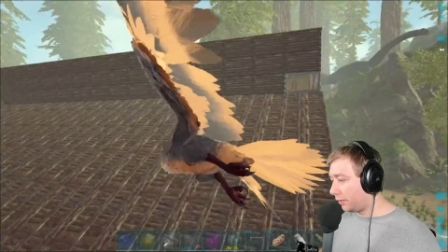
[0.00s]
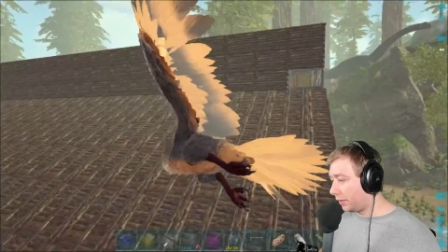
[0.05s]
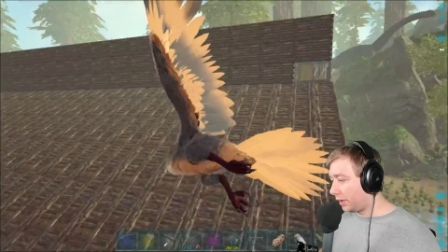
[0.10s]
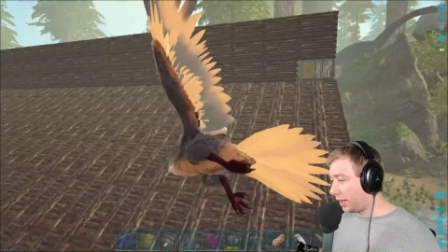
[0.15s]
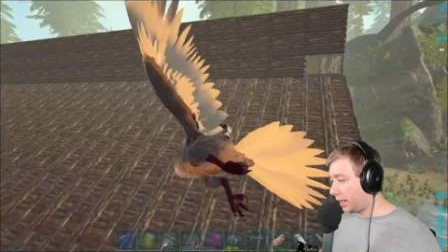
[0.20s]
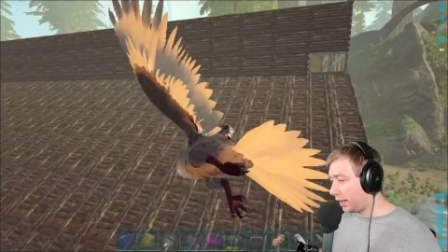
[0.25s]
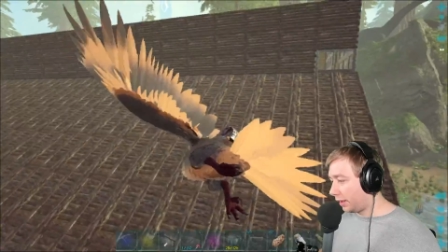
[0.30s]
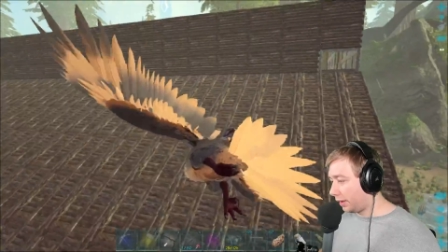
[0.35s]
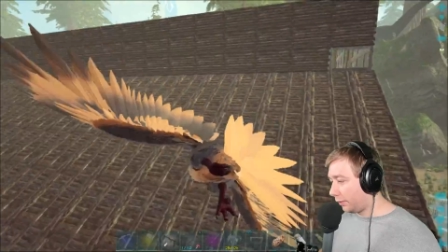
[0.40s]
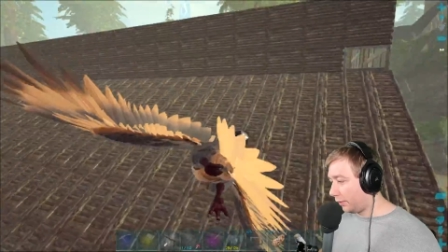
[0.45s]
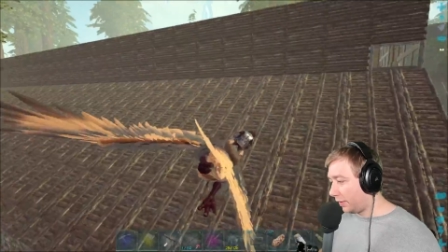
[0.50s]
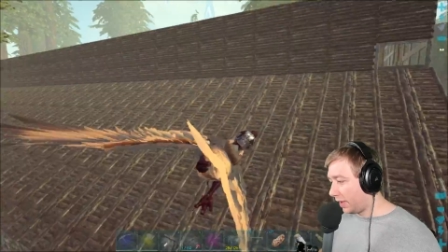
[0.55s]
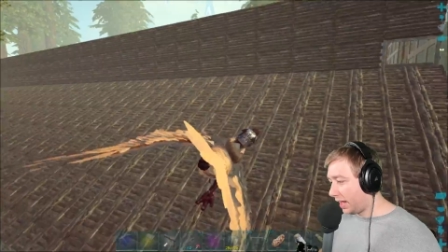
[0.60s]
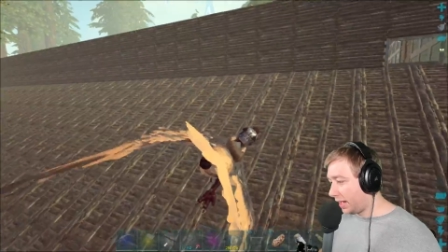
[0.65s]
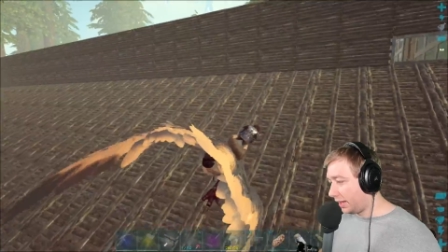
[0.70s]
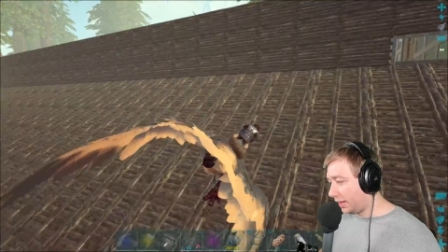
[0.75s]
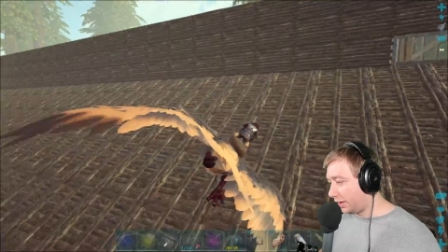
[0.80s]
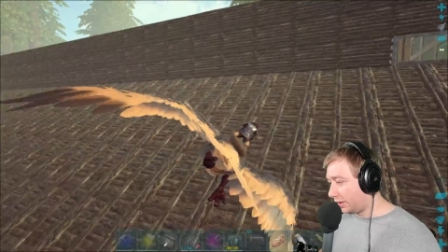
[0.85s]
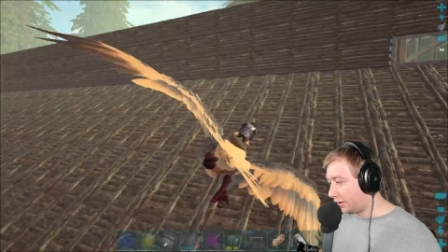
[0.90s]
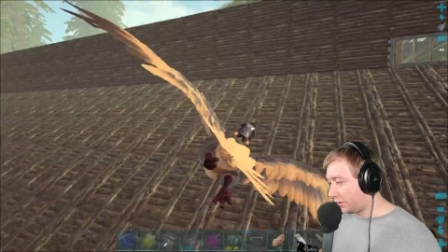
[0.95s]
we
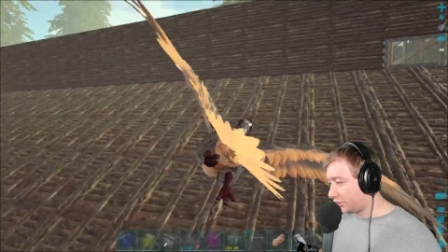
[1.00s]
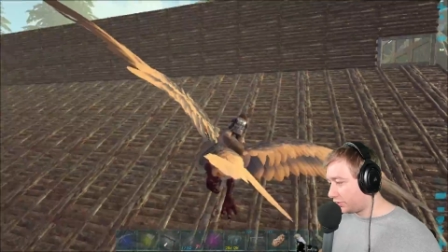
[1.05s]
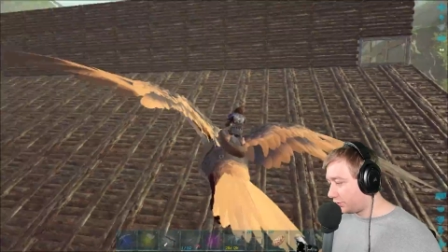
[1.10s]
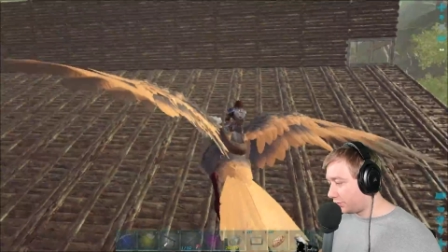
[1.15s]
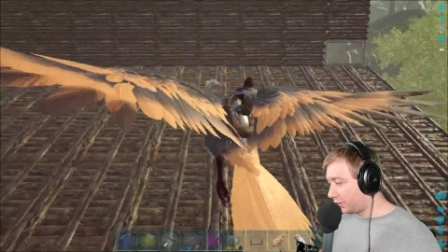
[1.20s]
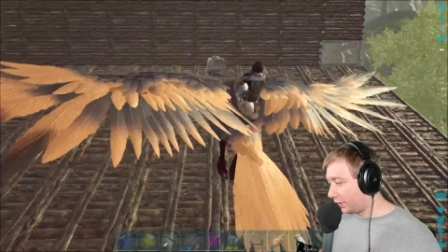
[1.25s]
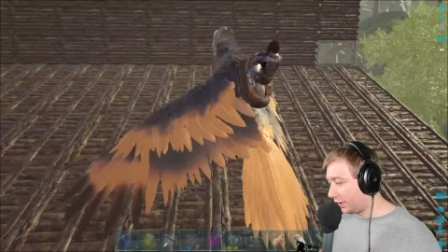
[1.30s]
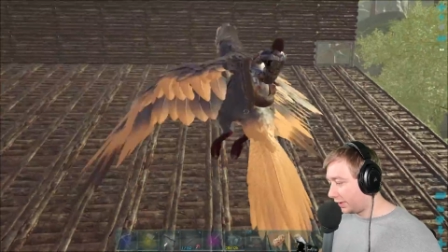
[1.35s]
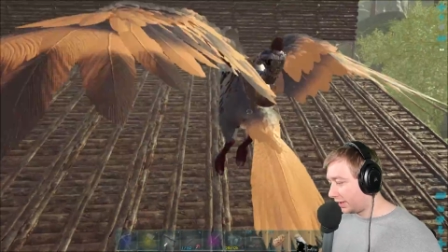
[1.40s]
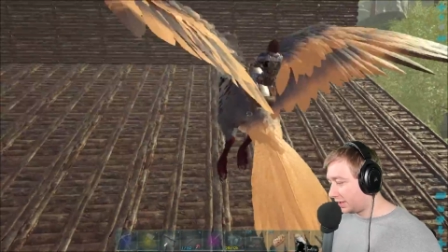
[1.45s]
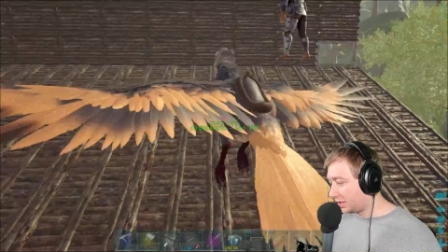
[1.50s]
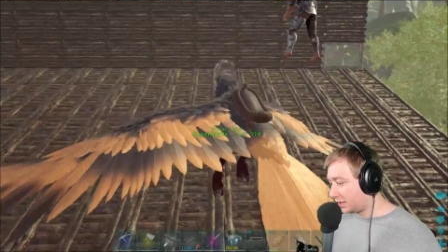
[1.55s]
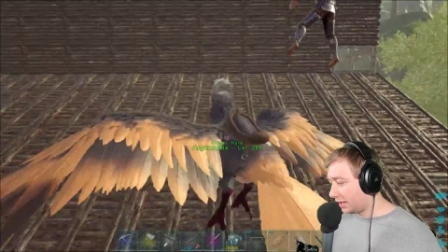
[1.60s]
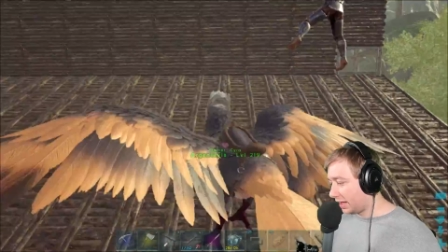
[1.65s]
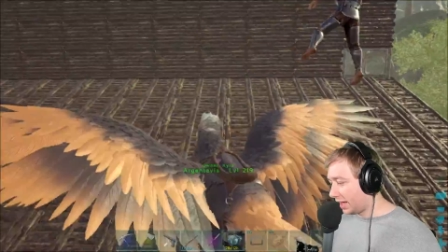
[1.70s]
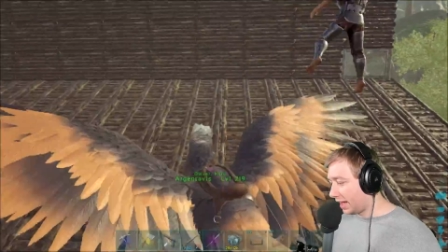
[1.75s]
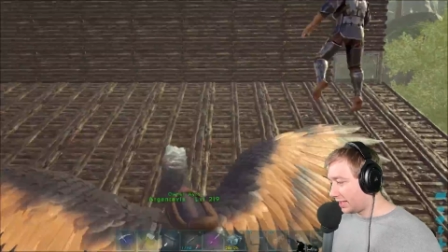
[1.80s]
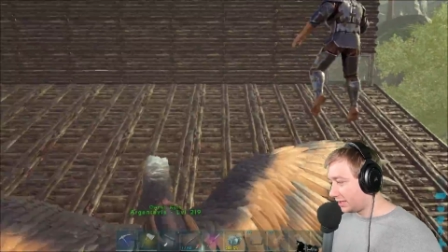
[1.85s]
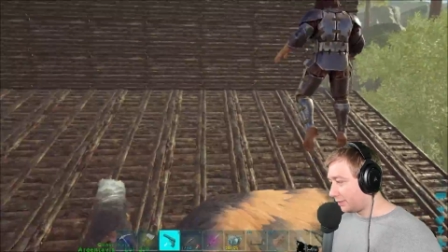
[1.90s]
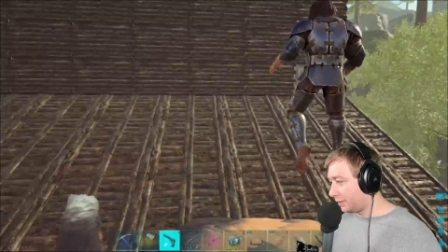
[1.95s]
ain't into destroying these
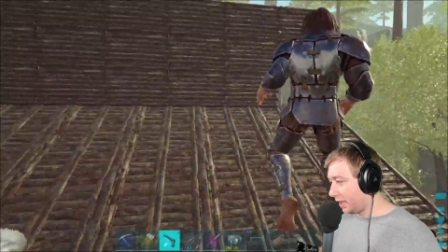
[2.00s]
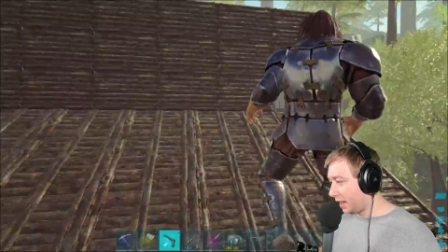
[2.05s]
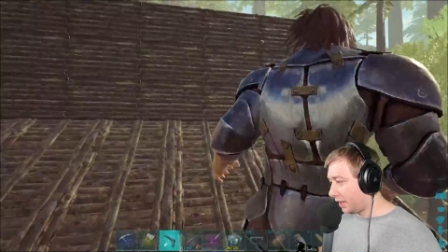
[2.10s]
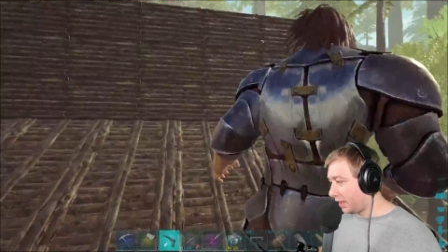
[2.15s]
glass